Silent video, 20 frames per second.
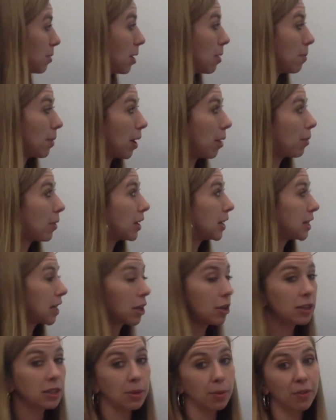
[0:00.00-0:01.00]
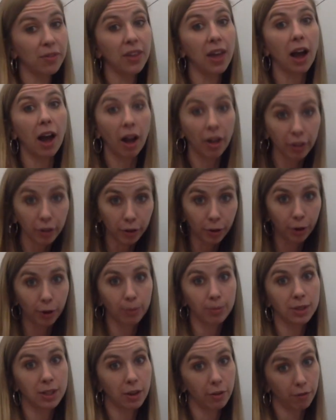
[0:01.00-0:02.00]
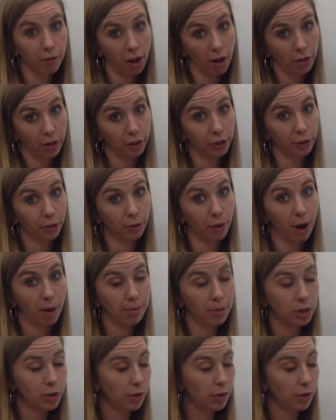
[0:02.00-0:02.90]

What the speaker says: a minute, but I want to tell you some of the other groups that fall under Rob